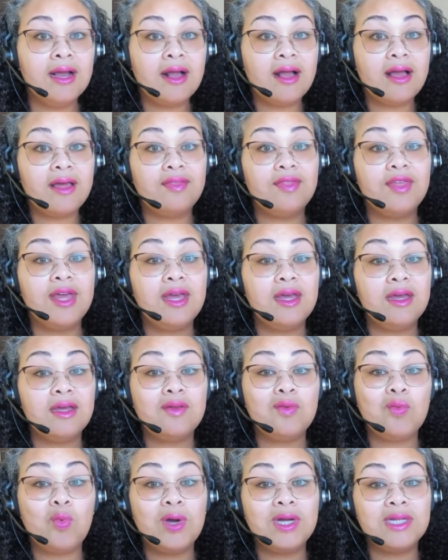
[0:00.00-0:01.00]
And
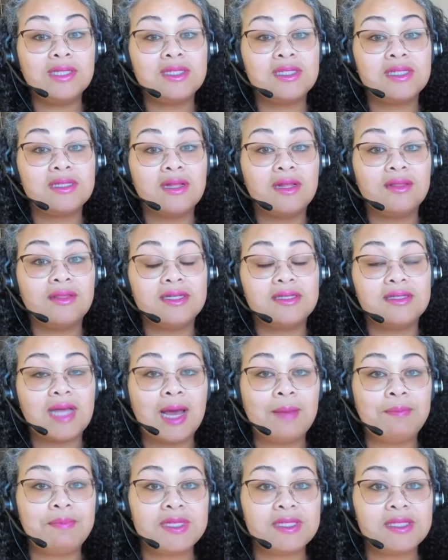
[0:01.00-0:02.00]
then once the
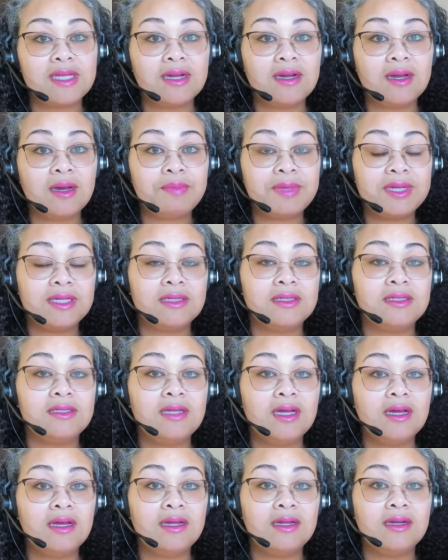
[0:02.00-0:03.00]
Zap is set up and it's
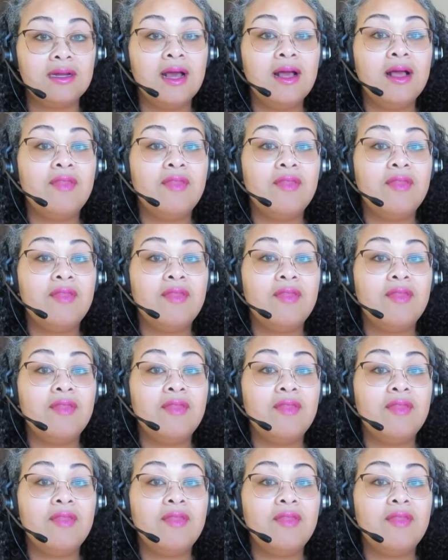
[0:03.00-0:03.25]
done,